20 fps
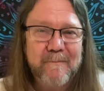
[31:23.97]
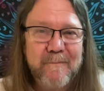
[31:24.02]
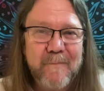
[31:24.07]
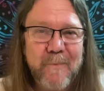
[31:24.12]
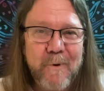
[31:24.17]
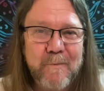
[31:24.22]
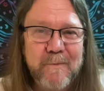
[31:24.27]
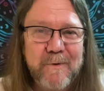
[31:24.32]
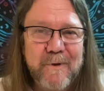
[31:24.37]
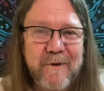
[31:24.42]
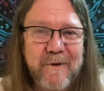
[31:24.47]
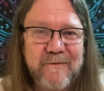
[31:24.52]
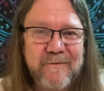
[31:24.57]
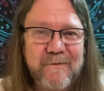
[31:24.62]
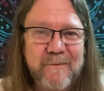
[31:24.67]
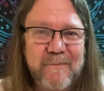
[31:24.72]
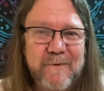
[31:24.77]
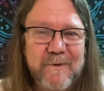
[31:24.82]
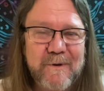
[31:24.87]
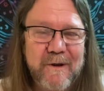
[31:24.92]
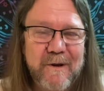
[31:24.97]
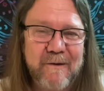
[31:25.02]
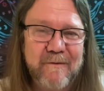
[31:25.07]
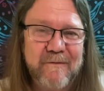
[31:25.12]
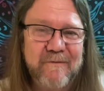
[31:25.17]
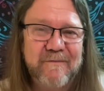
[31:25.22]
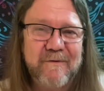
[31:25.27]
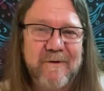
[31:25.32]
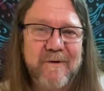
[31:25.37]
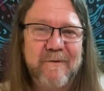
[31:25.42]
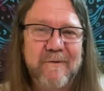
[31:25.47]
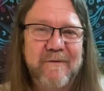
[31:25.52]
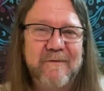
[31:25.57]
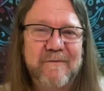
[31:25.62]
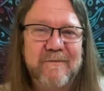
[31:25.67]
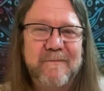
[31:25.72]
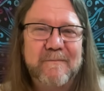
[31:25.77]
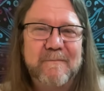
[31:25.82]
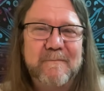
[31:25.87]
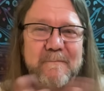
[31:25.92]
Hope you got something out of this,
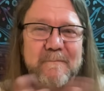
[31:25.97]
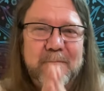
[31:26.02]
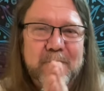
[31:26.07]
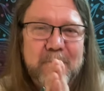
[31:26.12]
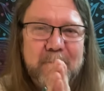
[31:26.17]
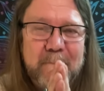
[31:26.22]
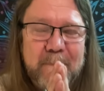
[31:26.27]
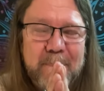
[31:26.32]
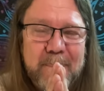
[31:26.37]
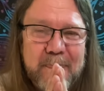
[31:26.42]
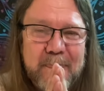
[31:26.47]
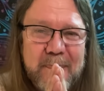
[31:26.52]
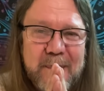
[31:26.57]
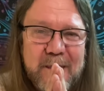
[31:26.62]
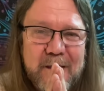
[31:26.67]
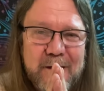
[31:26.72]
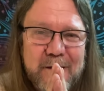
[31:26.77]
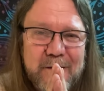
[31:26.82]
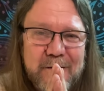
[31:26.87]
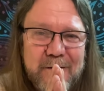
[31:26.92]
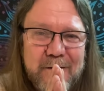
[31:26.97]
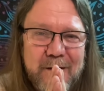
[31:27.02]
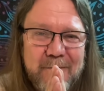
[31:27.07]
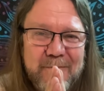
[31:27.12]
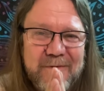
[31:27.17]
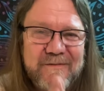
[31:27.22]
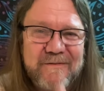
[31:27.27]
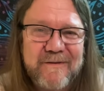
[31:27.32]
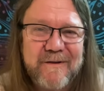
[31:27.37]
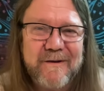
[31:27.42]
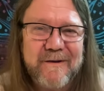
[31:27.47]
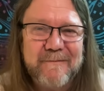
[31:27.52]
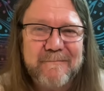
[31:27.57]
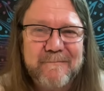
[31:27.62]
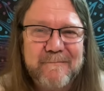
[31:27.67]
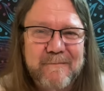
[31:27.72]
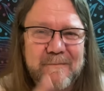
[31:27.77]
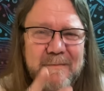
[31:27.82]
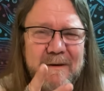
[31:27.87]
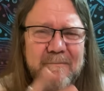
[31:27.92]
Aries. Namaste.
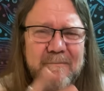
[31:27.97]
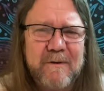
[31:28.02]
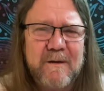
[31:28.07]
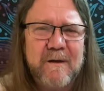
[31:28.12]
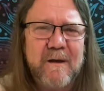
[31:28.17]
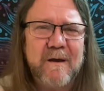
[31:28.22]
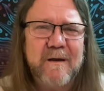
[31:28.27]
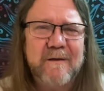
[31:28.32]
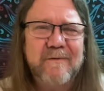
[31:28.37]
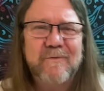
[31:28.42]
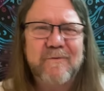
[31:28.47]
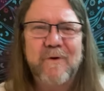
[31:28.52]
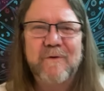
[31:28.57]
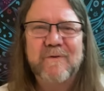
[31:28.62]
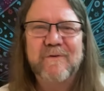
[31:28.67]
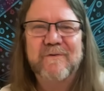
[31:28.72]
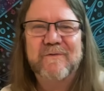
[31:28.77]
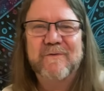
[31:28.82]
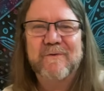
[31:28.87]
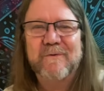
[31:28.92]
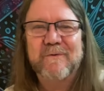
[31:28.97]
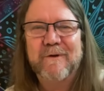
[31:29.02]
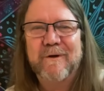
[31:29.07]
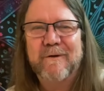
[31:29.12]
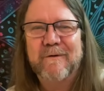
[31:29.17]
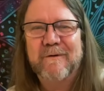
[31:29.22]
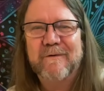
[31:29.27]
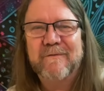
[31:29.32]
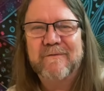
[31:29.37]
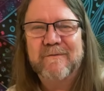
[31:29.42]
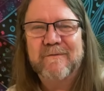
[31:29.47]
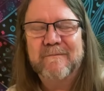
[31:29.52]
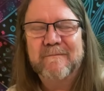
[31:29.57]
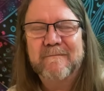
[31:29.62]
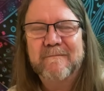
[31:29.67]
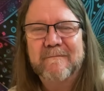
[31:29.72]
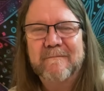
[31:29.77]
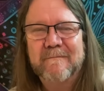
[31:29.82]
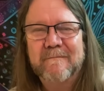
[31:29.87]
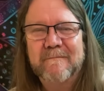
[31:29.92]
Love and light. Talk to you soon, Aries.
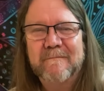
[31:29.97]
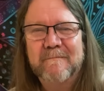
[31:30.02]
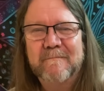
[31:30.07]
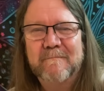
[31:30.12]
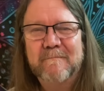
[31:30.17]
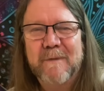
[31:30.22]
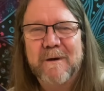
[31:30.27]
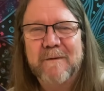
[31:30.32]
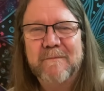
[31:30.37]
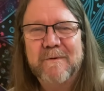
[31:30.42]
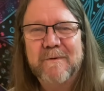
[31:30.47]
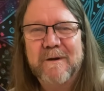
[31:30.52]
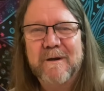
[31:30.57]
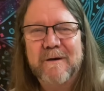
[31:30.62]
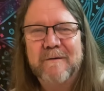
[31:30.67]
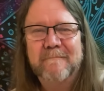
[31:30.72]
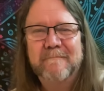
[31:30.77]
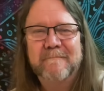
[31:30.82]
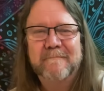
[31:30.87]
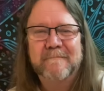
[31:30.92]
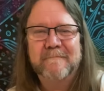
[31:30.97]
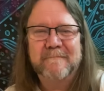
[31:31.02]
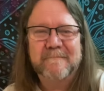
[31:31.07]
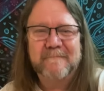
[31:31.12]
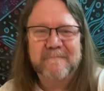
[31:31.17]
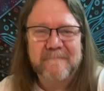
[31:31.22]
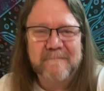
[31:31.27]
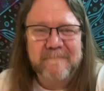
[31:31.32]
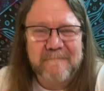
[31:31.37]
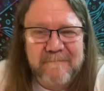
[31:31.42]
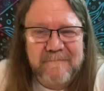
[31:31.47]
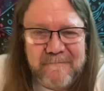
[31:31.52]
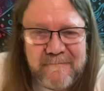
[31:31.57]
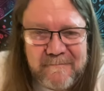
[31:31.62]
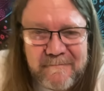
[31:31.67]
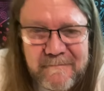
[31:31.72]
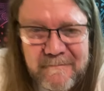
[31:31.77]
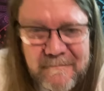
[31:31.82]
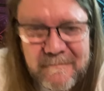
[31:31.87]
Bye for now.